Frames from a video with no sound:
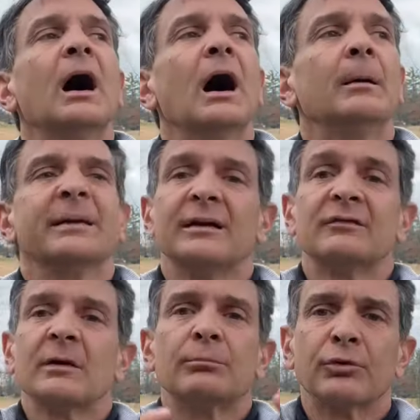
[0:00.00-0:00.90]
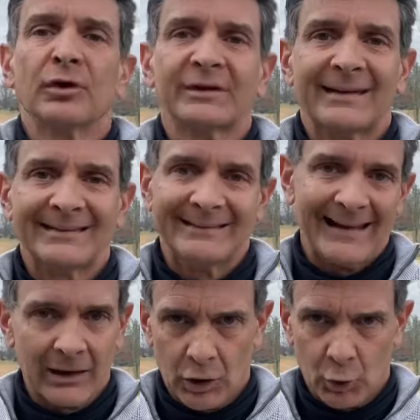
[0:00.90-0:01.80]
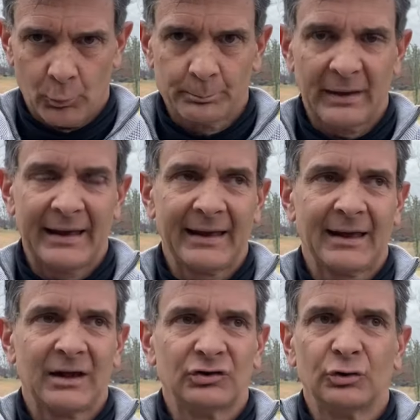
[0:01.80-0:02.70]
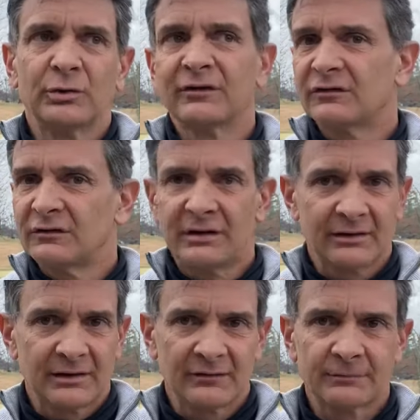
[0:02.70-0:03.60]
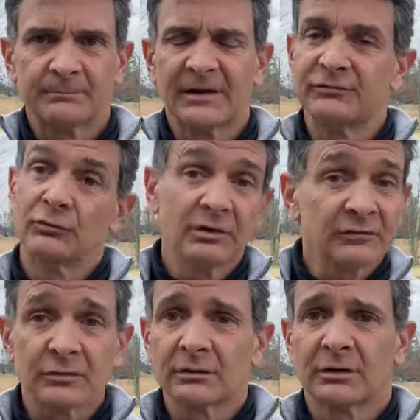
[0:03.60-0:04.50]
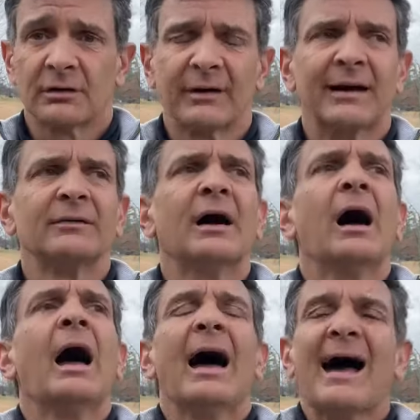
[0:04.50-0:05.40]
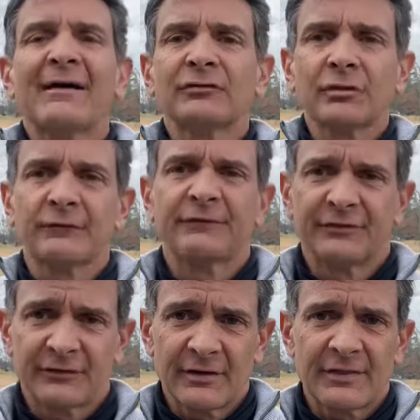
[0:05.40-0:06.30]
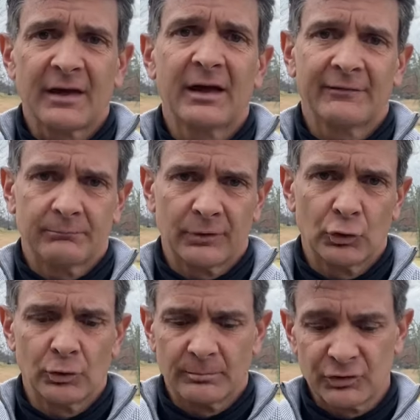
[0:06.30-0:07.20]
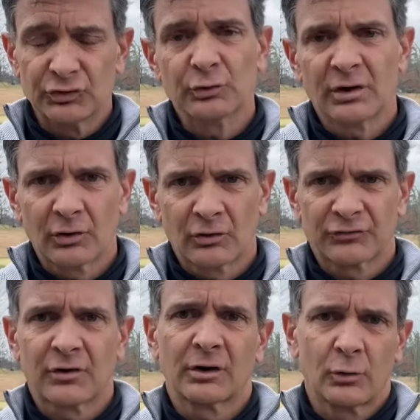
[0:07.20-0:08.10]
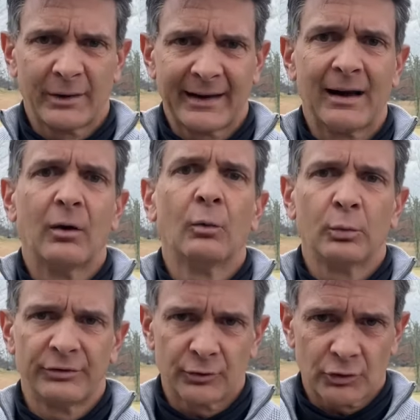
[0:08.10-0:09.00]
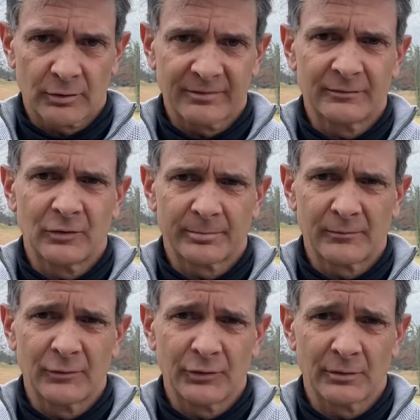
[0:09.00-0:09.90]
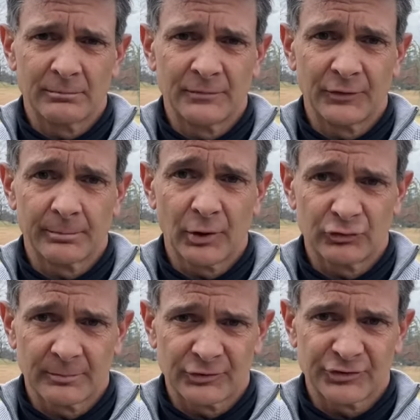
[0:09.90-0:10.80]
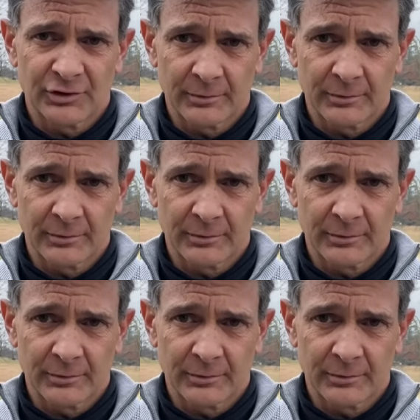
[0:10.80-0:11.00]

Uh, it is a brilliant yellow. And you can see these if you really start looking around. After the Forsythia have bloomed, you can go start going out with your herb, your your your post-emergent